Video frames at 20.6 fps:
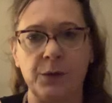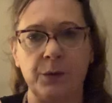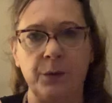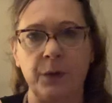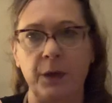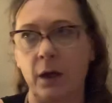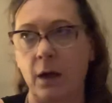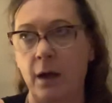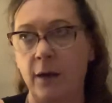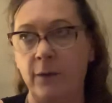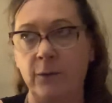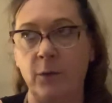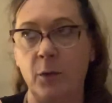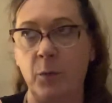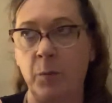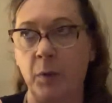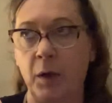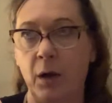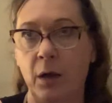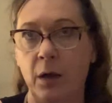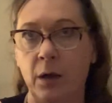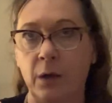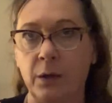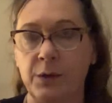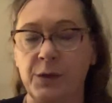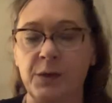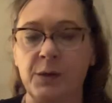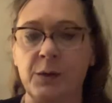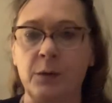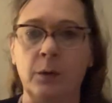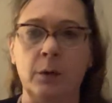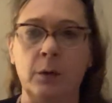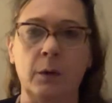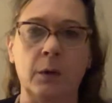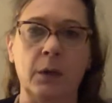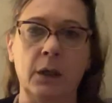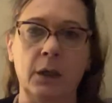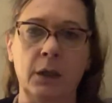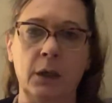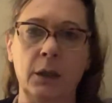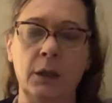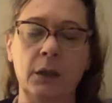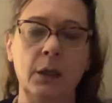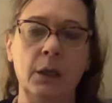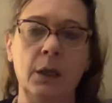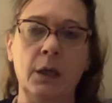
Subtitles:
or the awful parts, or